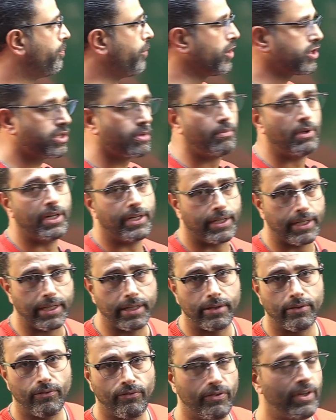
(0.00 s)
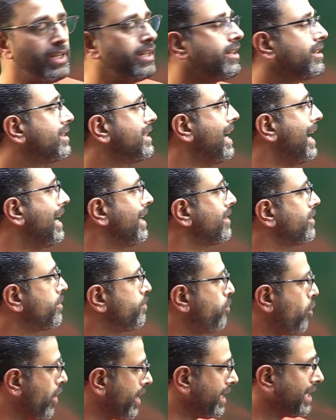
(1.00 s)
the possibility where that
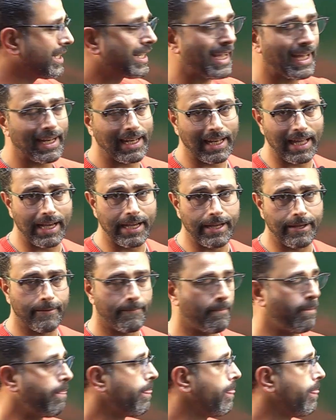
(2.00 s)
point can lie.